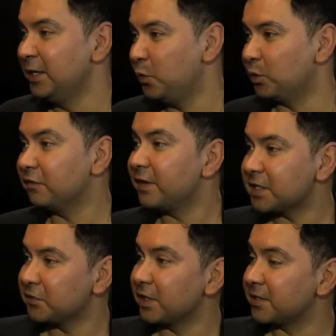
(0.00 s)
We're a
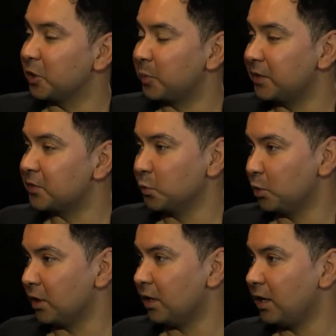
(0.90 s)
festival that celebrates the
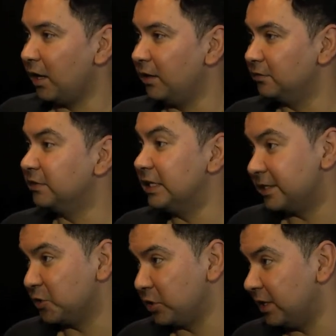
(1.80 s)
work of
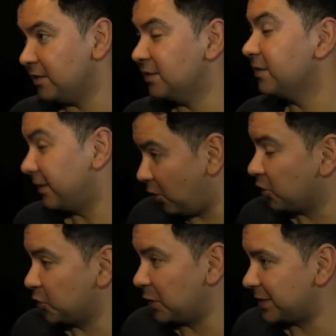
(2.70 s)
Indigenous,
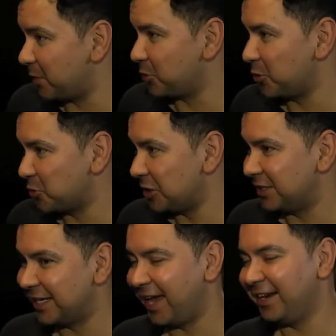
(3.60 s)
also known as Aboriginal here
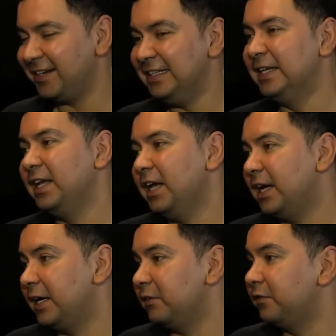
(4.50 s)
in Canada,
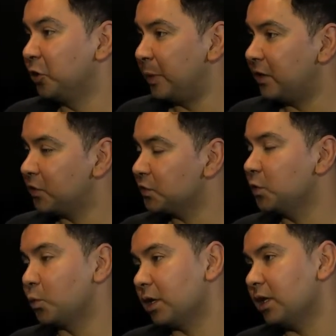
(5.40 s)
filmmakers who
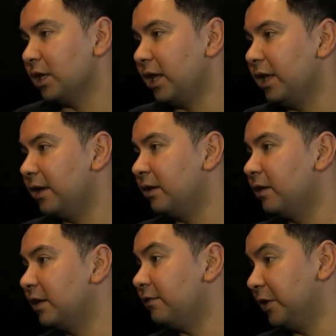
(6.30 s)
are working in
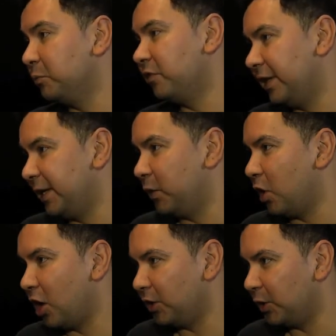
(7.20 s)
film, video,
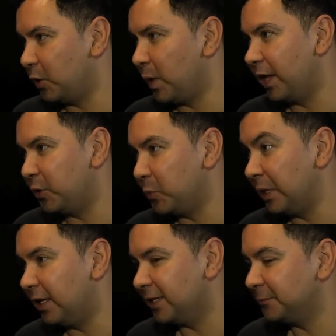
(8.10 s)
audio, and new
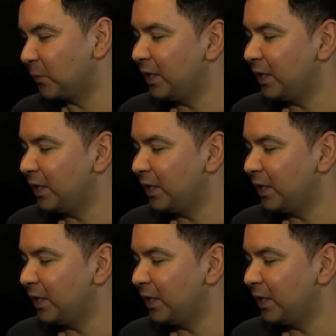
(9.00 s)
media.